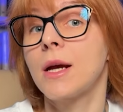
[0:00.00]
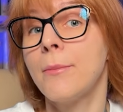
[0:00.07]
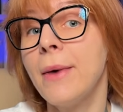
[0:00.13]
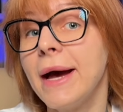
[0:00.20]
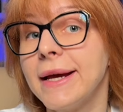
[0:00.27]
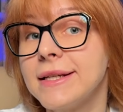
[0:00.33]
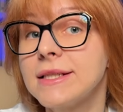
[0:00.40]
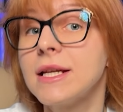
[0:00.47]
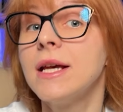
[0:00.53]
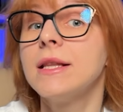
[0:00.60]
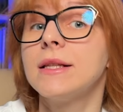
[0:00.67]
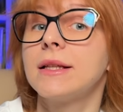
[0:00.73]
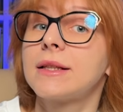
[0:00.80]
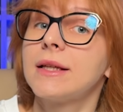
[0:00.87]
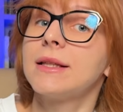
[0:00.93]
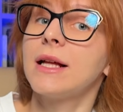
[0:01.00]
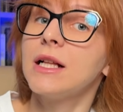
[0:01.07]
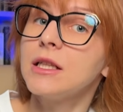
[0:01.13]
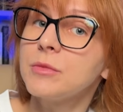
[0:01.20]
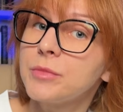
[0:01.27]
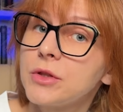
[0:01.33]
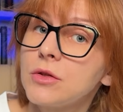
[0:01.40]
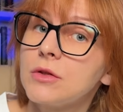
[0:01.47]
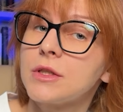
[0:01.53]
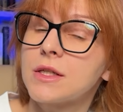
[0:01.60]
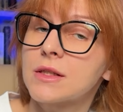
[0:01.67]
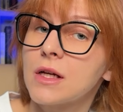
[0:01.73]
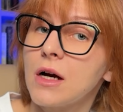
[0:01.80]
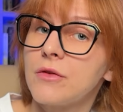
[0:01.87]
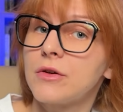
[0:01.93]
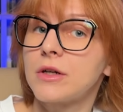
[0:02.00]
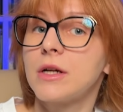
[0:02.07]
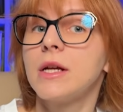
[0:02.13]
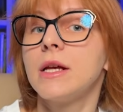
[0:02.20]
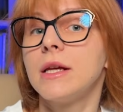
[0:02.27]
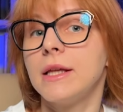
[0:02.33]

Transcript: command that can help you discover